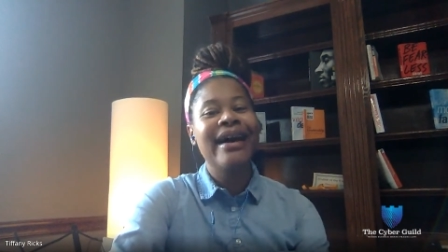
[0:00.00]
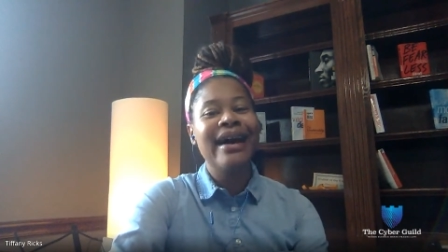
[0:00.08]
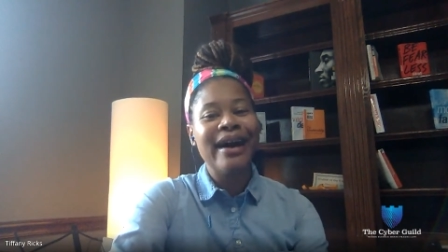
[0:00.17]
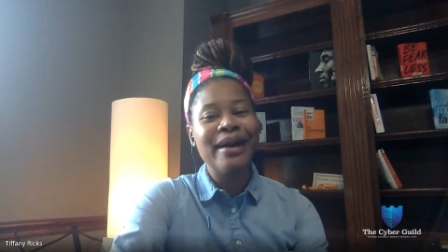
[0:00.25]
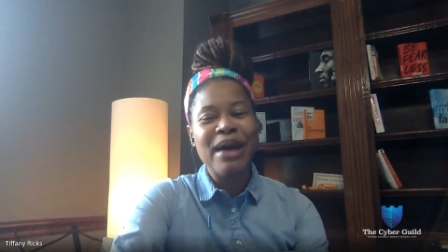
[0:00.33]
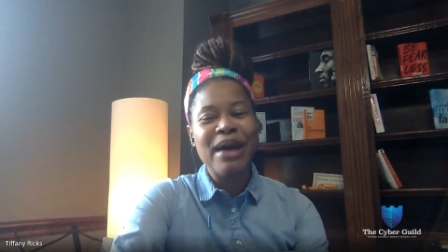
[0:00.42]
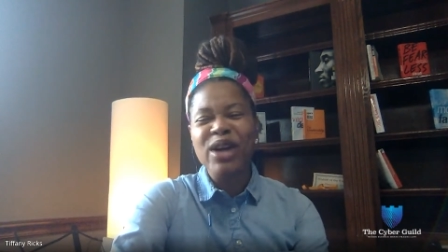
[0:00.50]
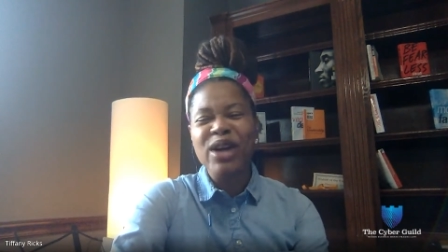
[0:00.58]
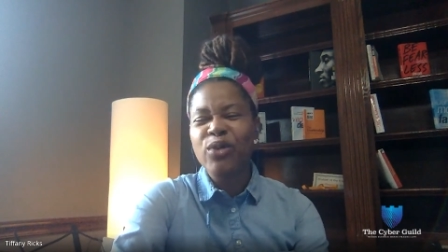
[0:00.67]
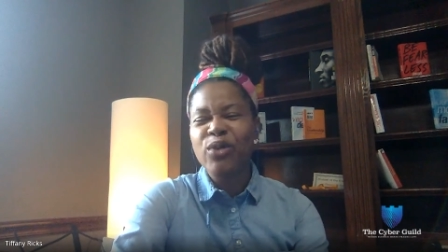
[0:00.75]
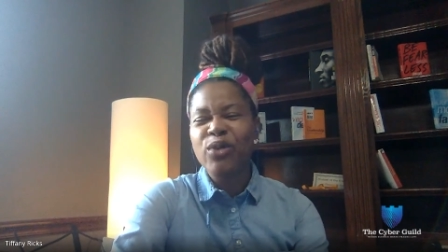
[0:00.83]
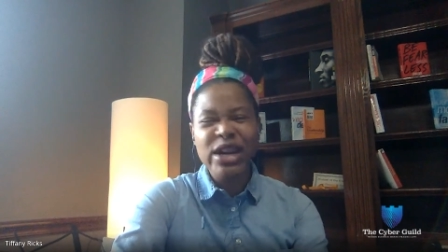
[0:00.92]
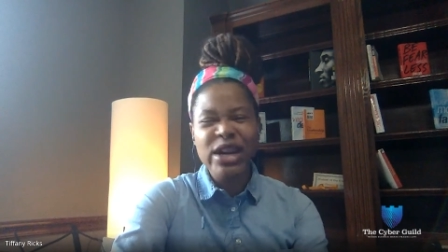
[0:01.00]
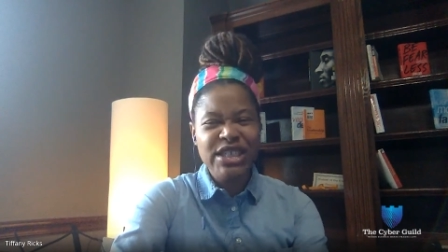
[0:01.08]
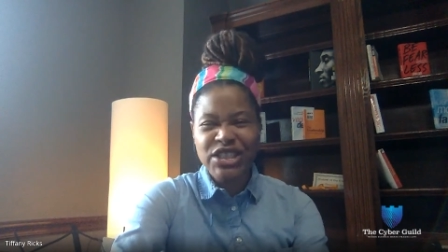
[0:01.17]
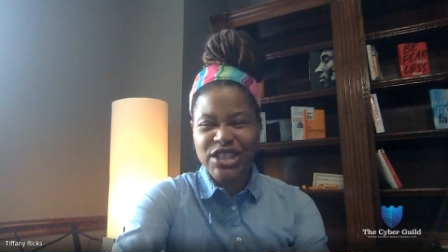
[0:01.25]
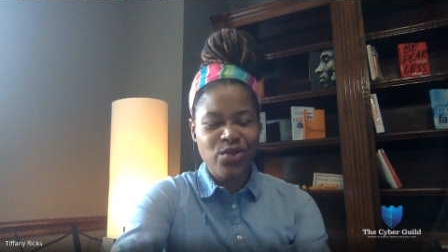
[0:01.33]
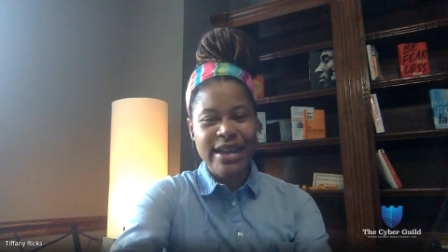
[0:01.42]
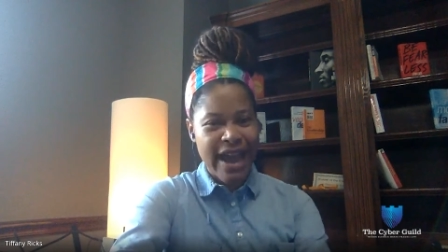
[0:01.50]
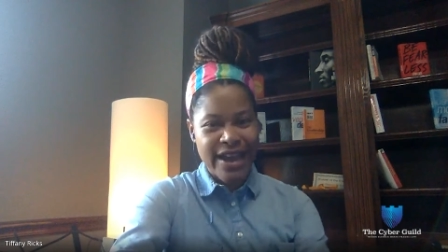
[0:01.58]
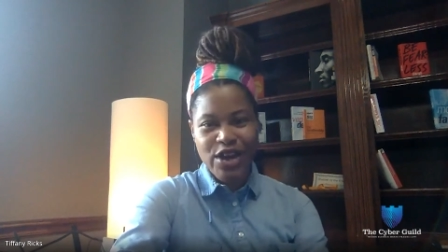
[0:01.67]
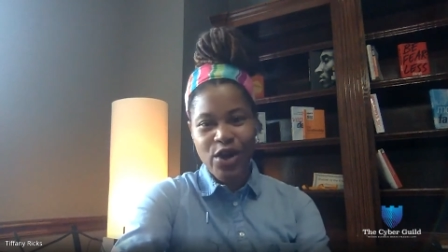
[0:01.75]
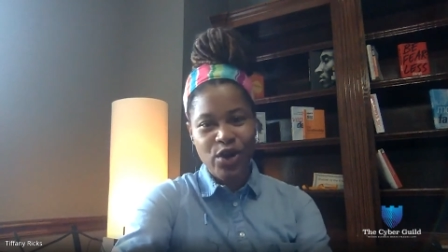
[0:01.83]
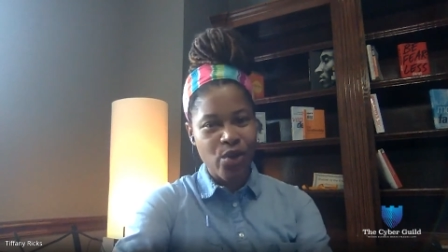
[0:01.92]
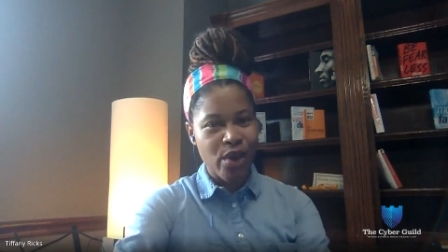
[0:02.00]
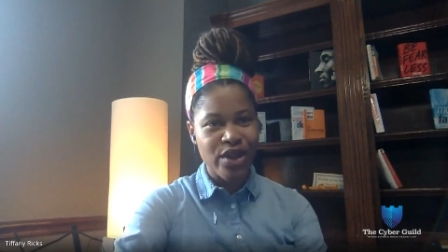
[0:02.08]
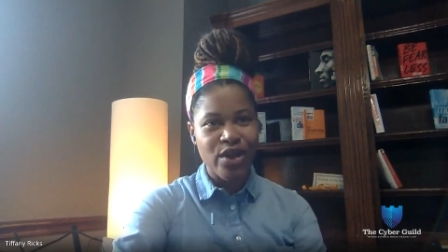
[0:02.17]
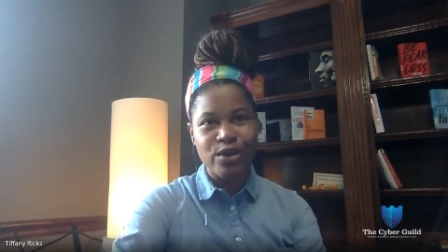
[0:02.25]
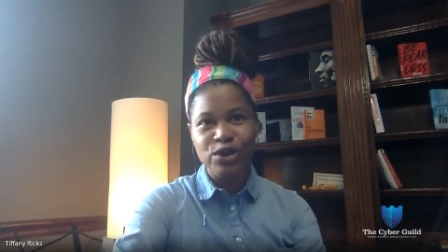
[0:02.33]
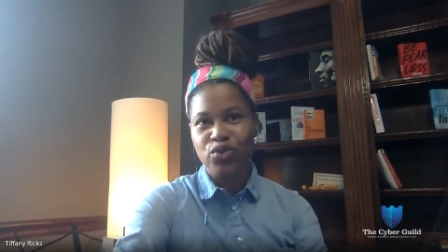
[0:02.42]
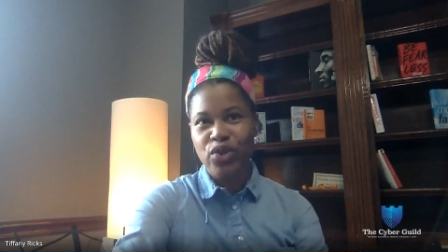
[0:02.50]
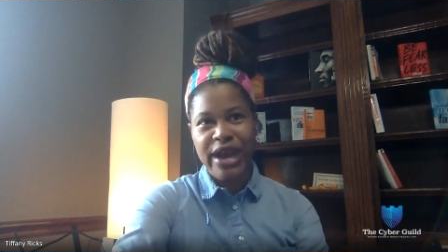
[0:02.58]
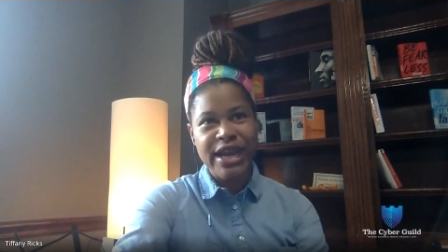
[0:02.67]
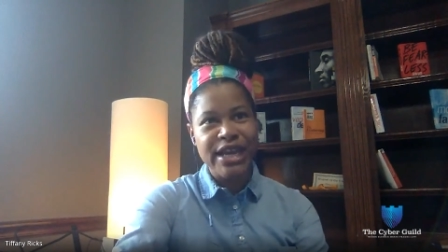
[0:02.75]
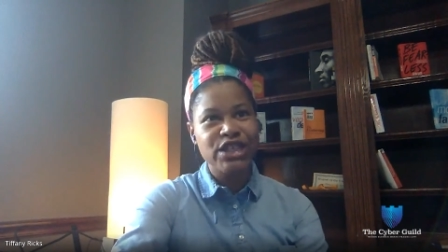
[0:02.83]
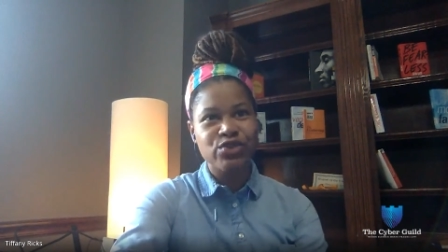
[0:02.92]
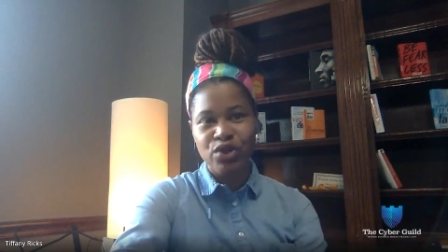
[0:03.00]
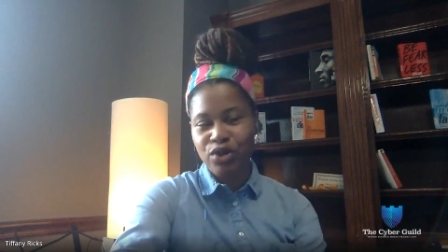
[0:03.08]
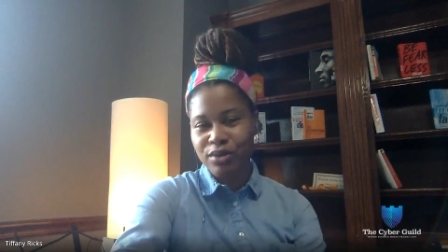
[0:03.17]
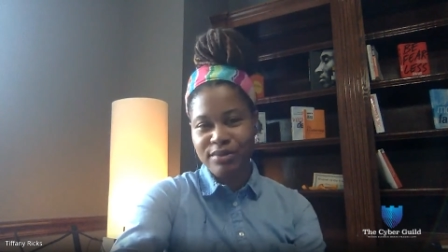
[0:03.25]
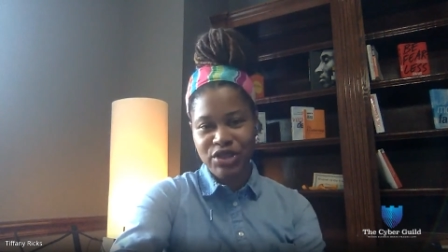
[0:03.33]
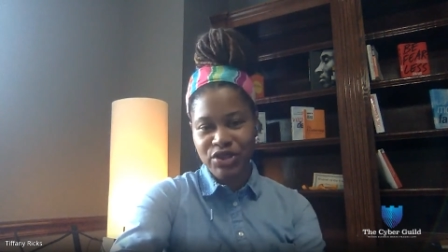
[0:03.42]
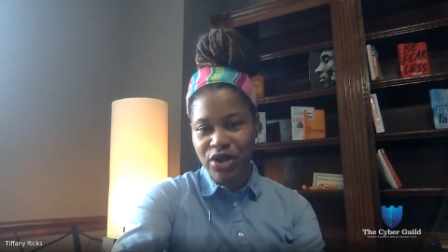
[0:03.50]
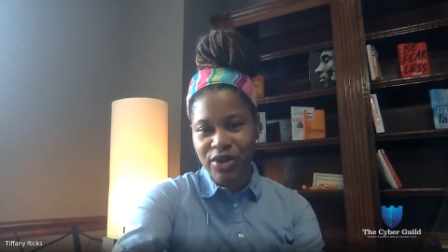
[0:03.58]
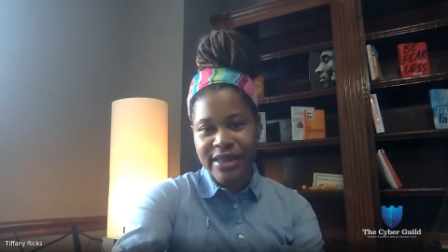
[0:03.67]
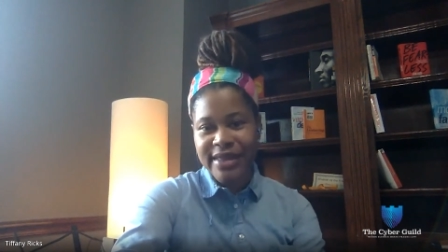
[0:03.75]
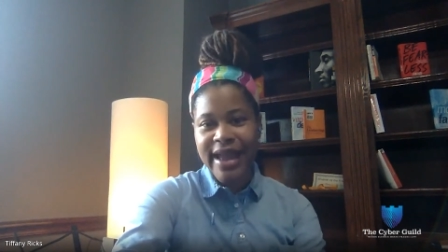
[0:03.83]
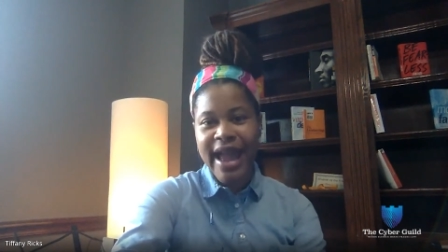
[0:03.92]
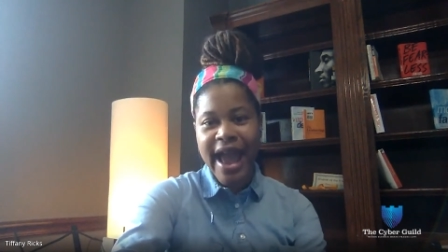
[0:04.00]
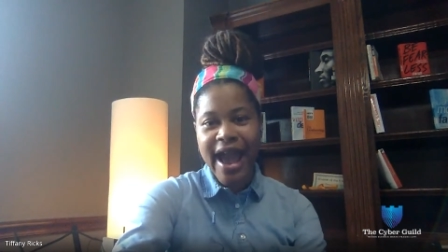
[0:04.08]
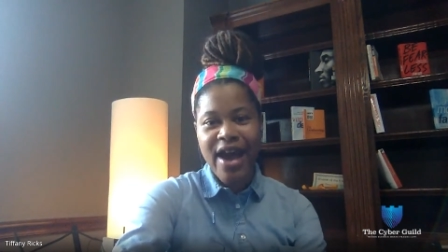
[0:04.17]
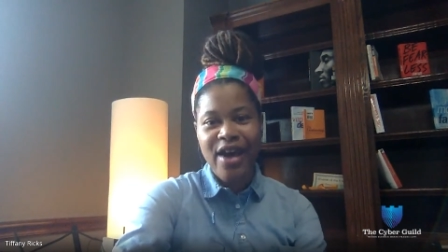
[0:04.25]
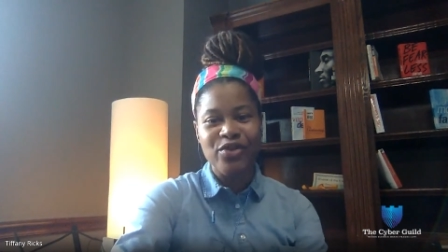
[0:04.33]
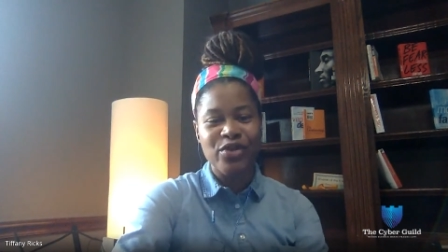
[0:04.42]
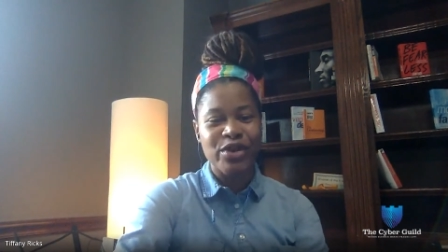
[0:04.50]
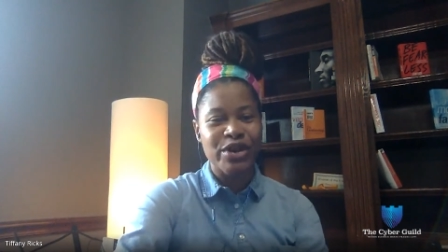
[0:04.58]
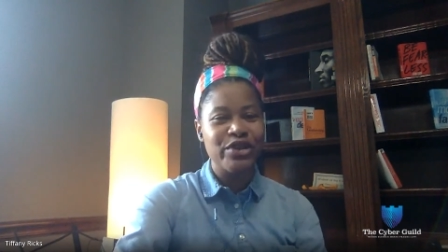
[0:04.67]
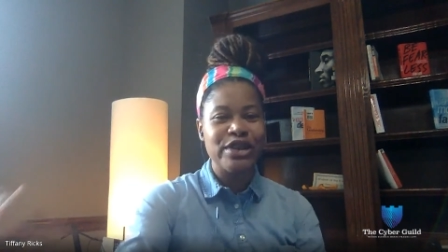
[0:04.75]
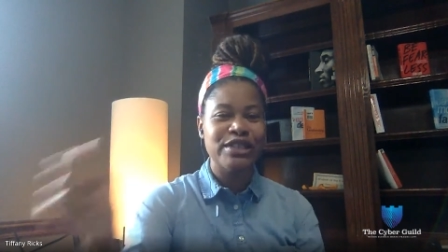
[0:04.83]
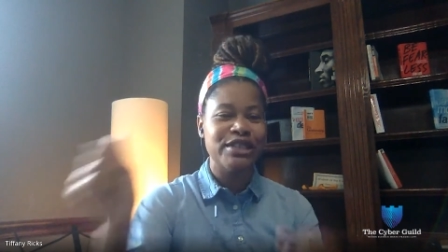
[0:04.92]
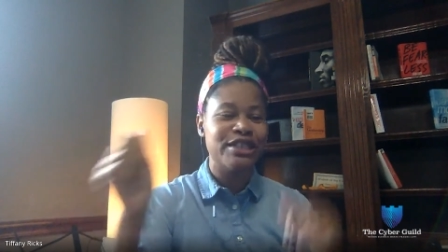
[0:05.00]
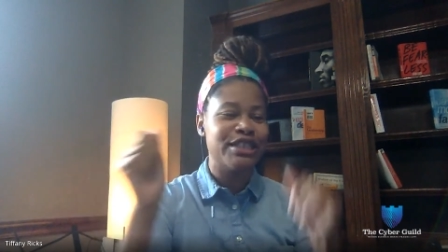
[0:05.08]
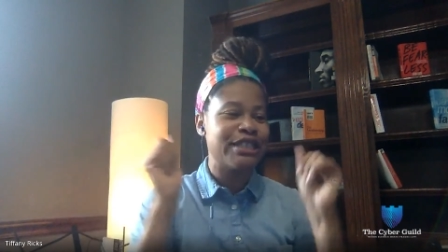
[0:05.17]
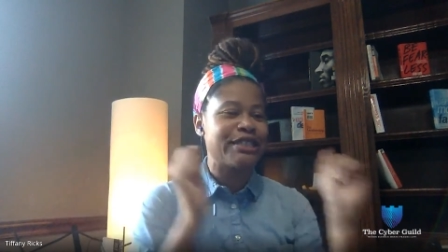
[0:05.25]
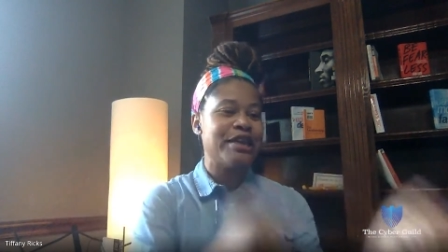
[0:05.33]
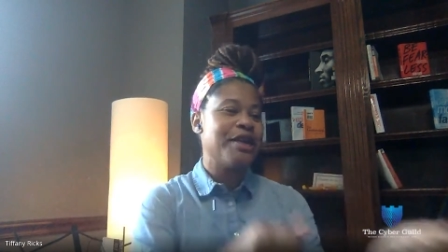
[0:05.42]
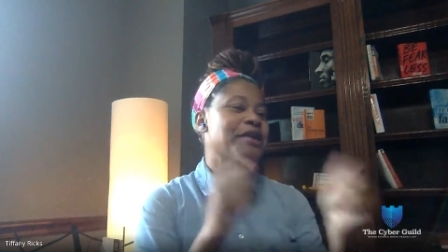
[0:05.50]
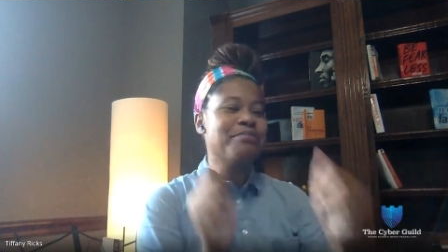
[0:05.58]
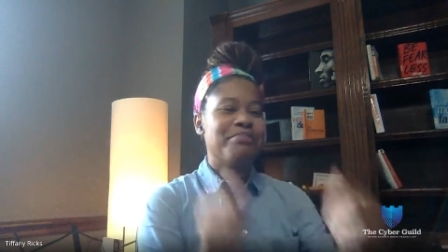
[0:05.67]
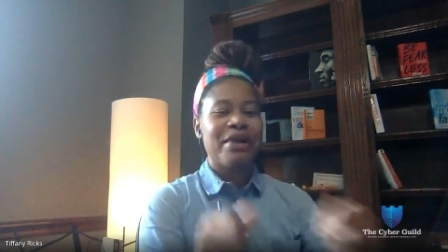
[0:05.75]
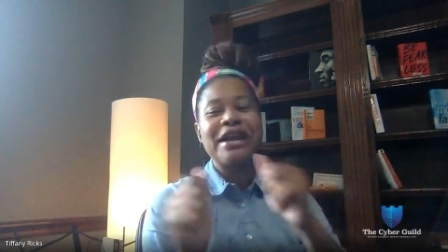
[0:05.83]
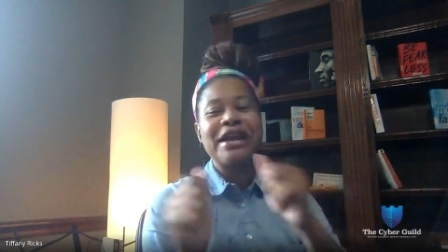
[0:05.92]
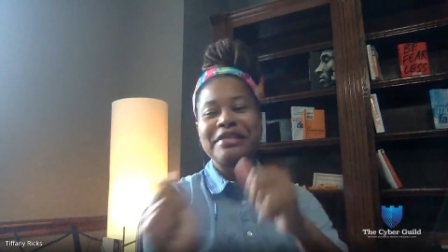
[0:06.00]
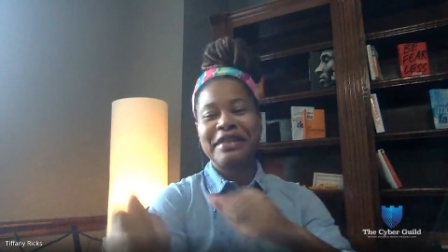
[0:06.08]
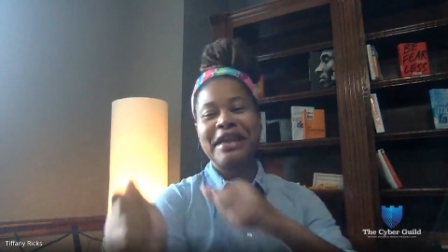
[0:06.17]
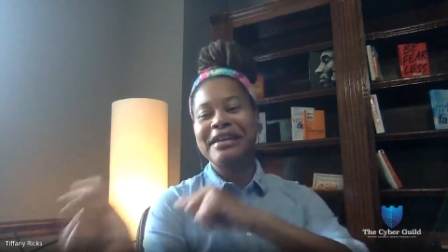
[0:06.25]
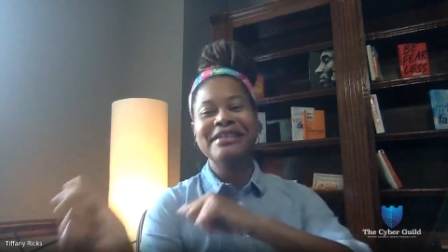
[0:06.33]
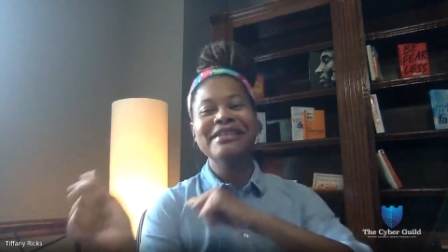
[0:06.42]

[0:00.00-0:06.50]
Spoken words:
I wish just one day I could go to one of those rage rooms, that they have where you could just break things